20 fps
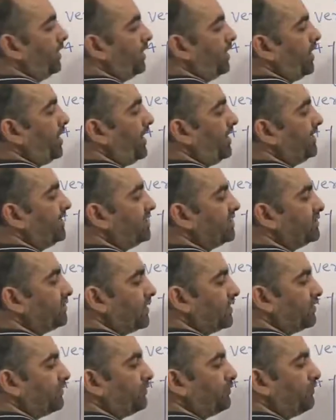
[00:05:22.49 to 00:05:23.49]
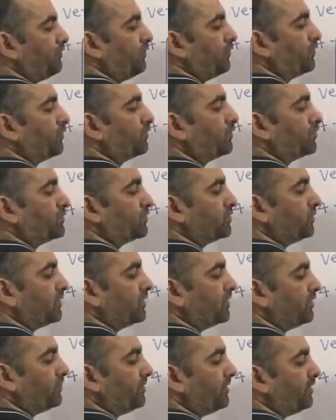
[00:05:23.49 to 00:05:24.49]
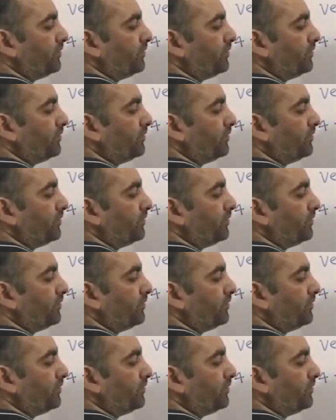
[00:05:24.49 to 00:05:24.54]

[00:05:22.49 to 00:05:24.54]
height is what? 4. So what will come here?